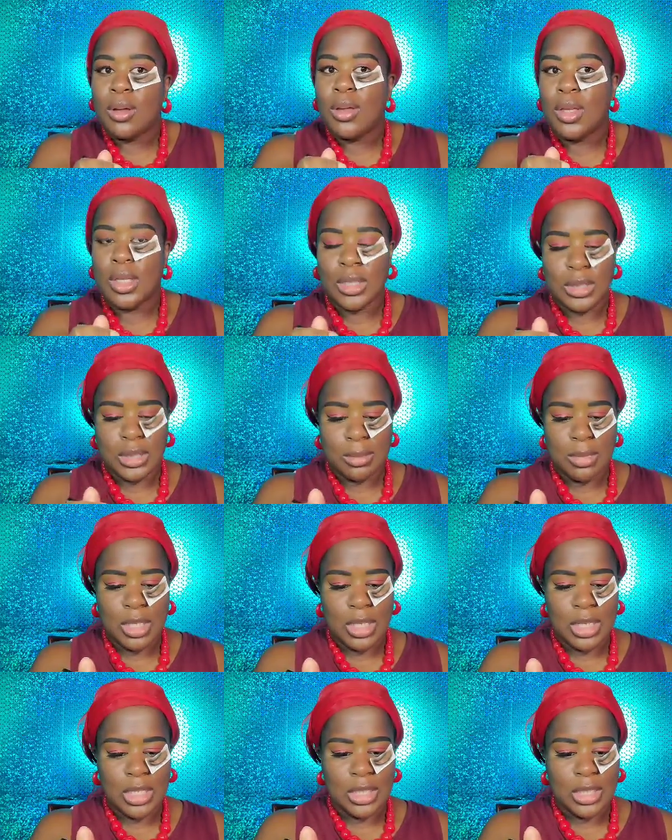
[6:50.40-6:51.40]
get
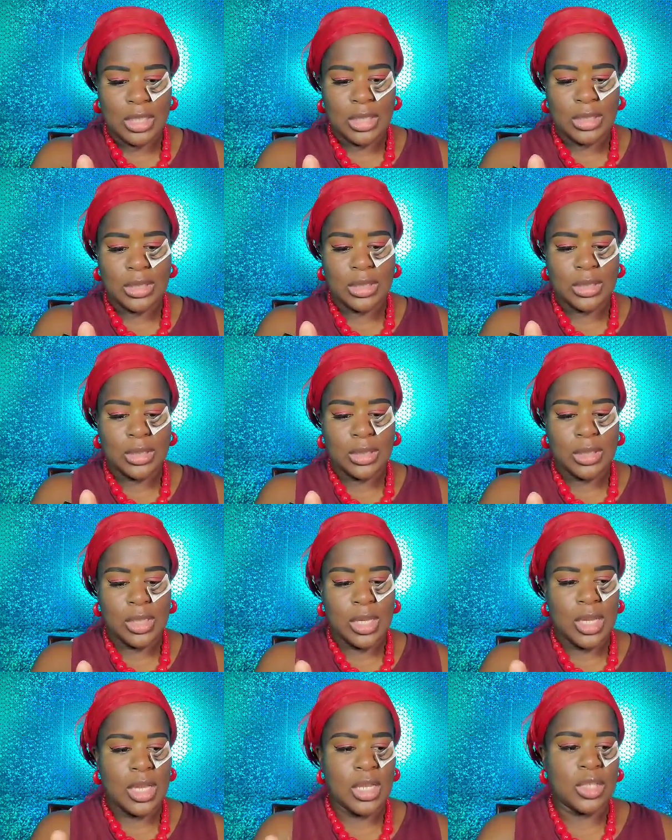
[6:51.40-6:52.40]
something like this,
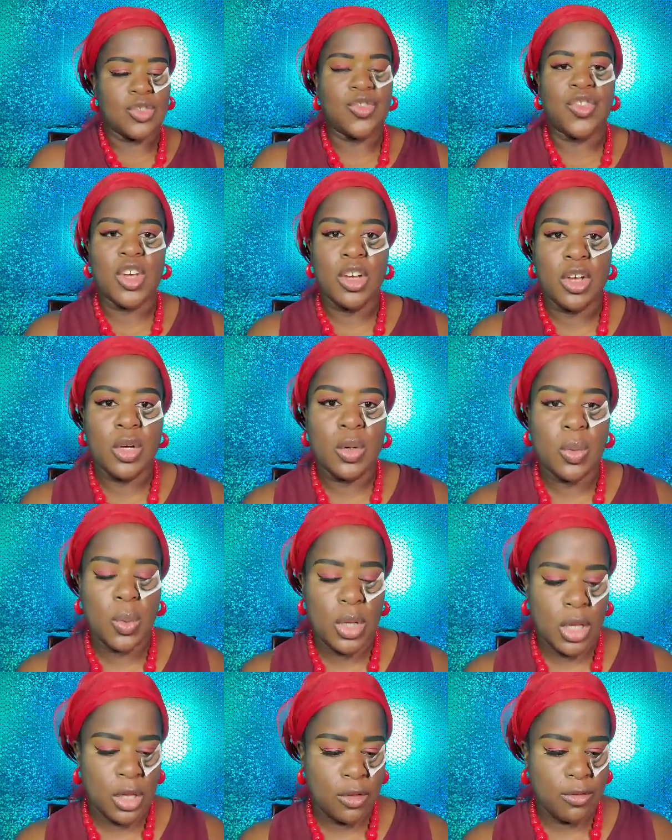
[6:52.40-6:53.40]
and it's very
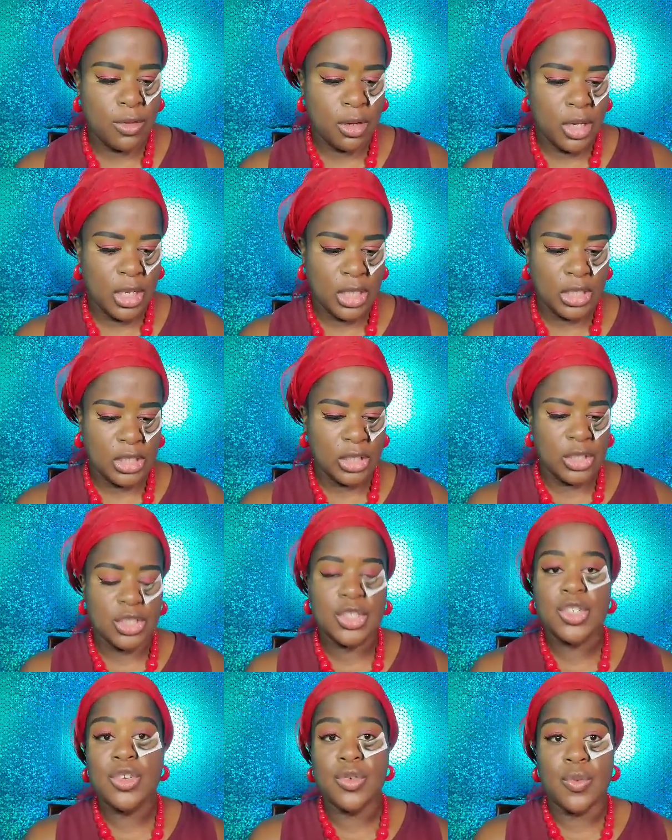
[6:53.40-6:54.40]
quick, very easy
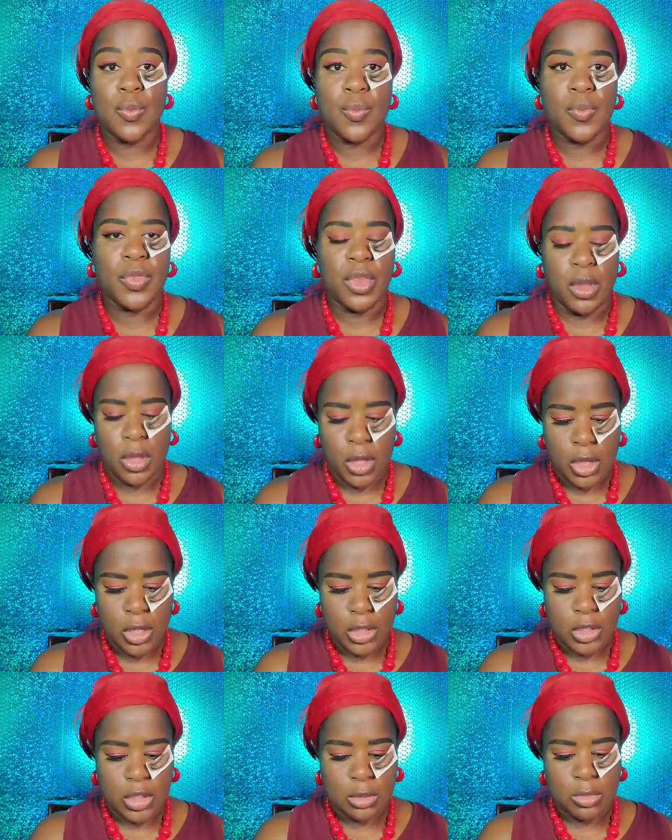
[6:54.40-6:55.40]
to do.
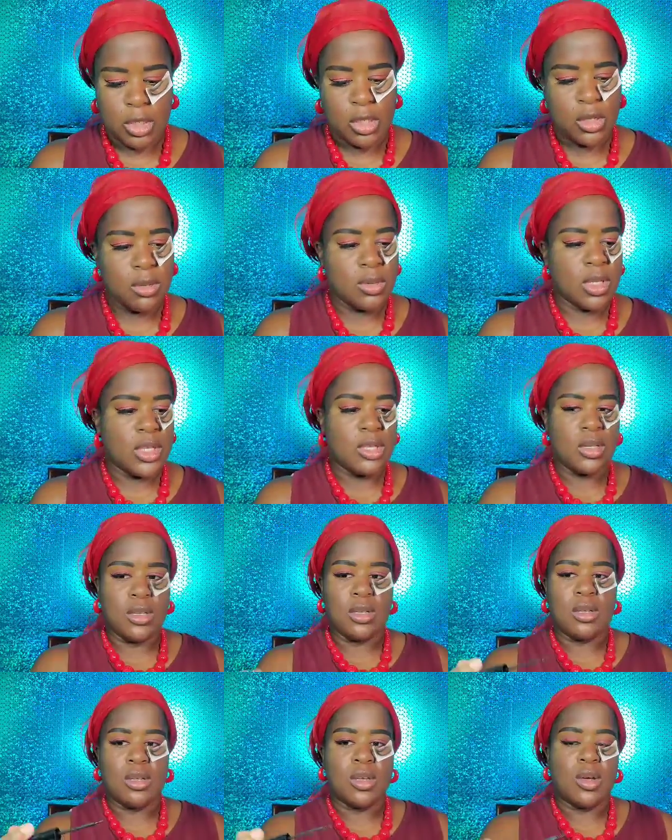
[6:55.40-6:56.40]
So I'm gonna go
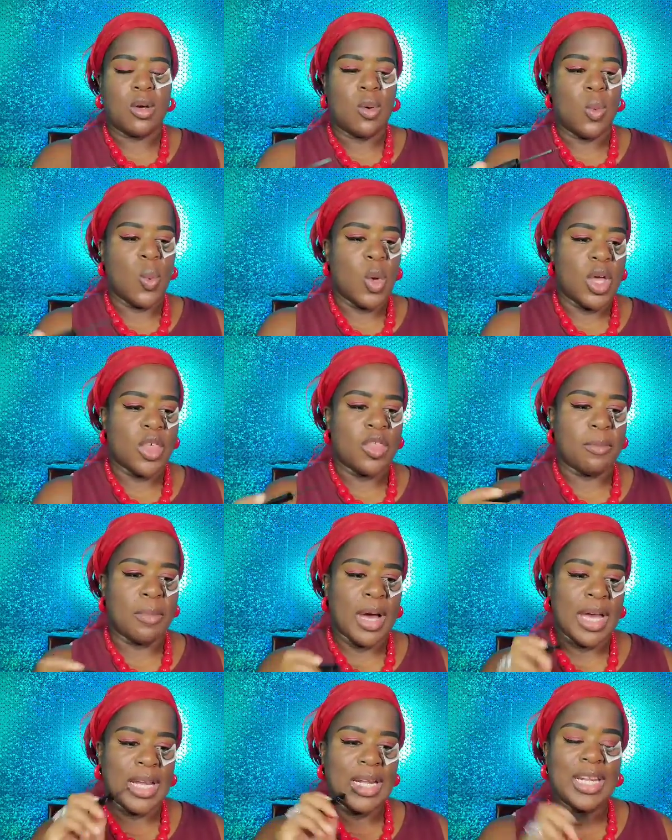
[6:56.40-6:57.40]
in with
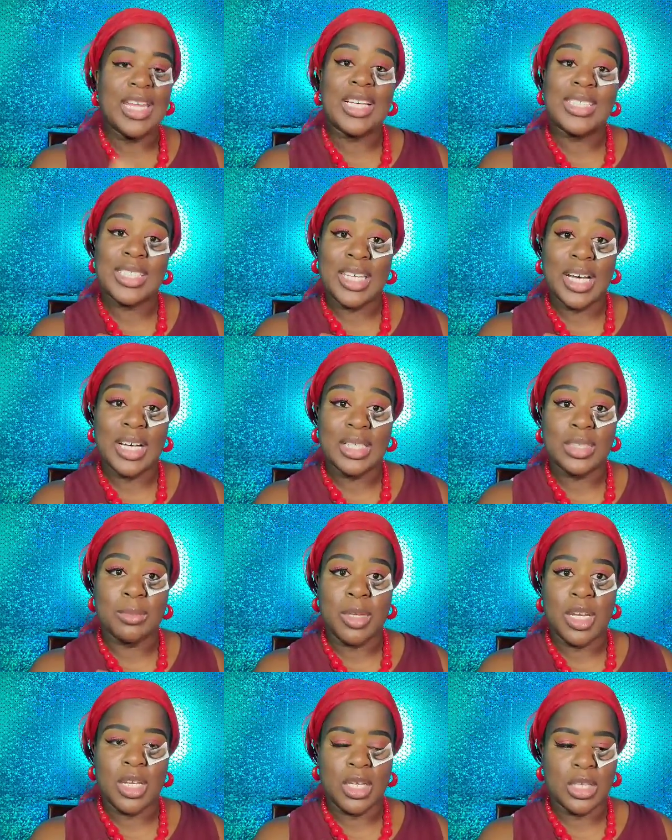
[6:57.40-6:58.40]
my NYX
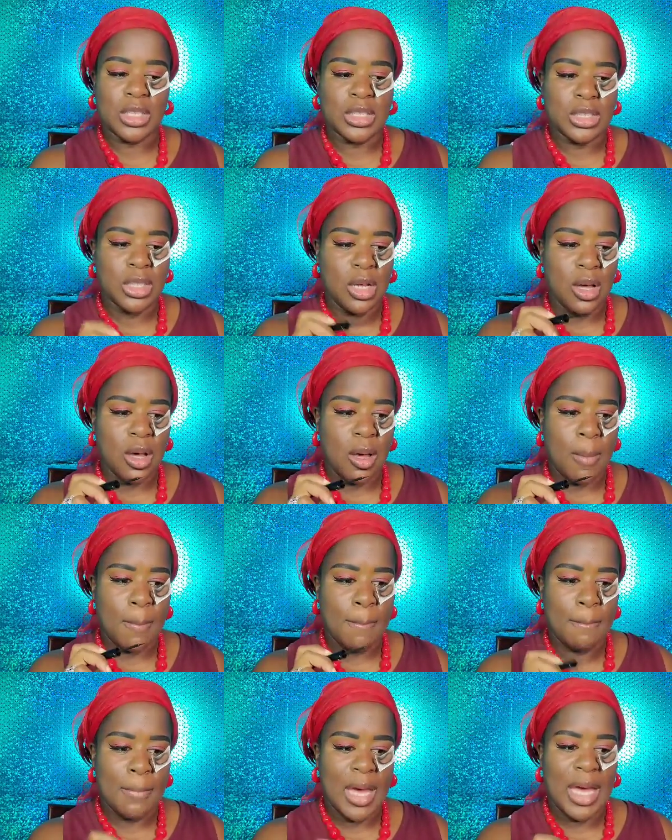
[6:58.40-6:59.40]
Cosmetics
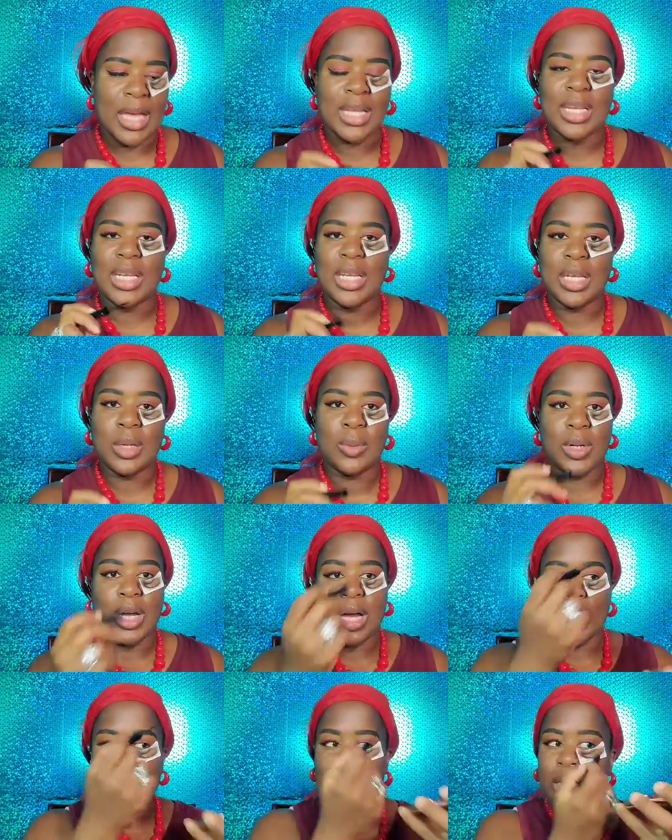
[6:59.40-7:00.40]
matte liquid
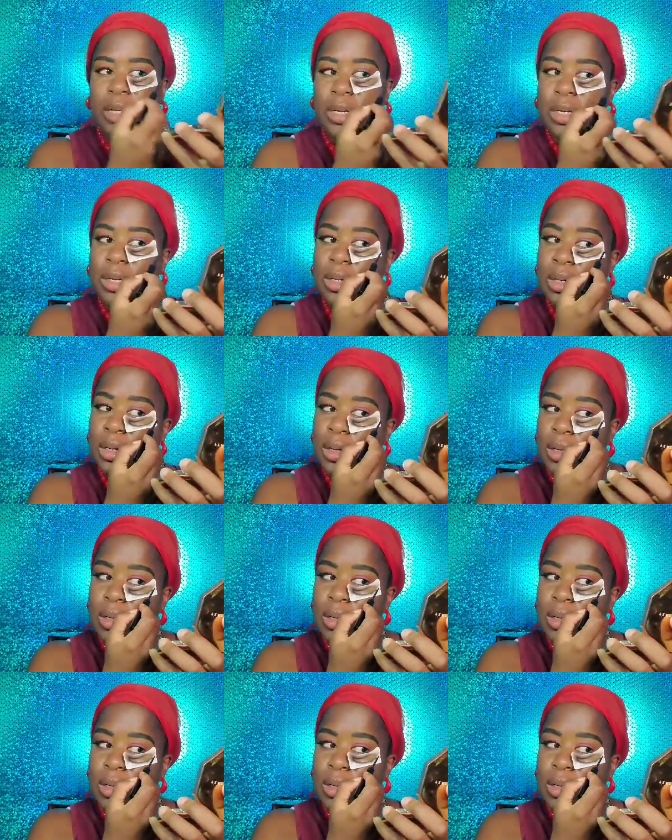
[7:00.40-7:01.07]
eyeliner,